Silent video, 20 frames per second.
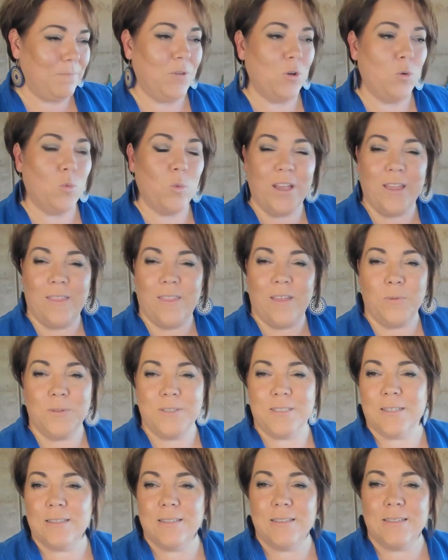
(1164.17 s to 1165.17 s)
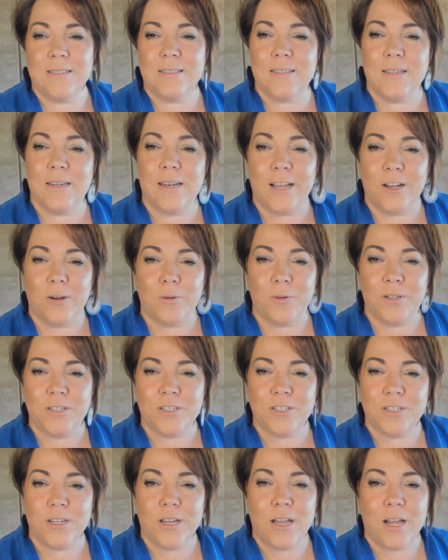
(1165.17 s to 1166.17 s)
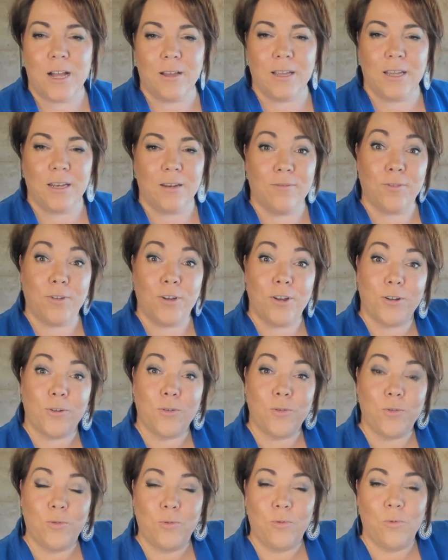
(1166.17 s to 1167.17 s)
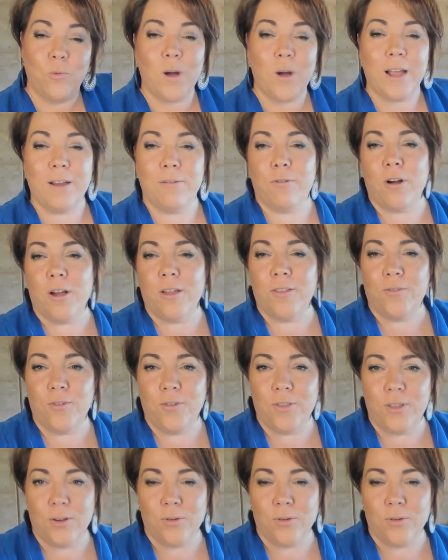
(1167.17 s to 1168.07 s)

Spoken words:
where there was consistent language in a vertical way right through the